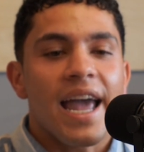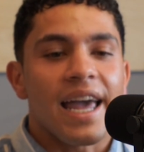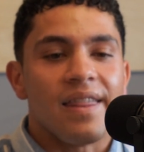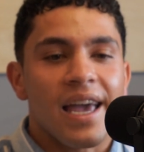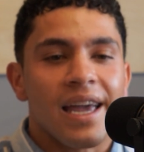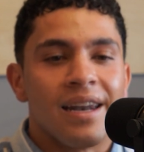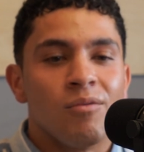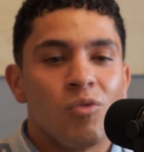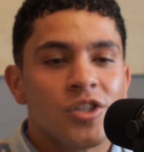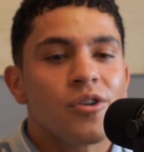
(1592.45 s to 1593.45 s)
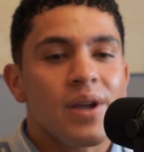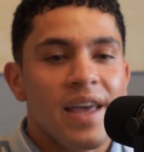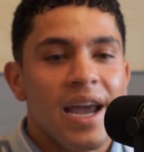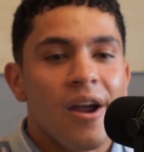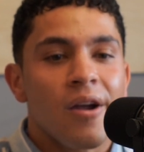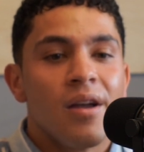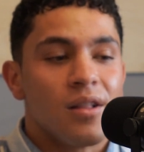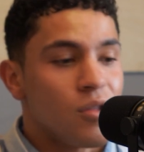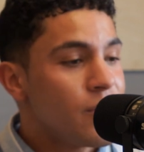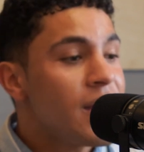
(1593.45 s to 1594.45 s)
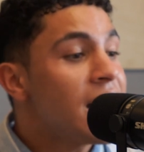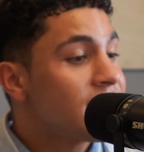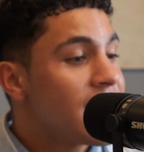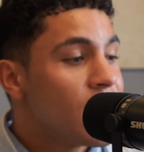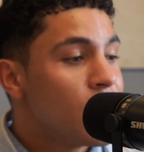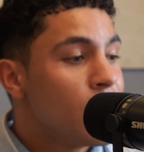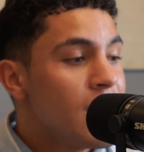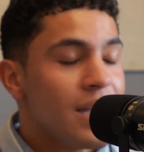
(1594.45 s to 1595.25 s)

And then once you're in there, learn that skill.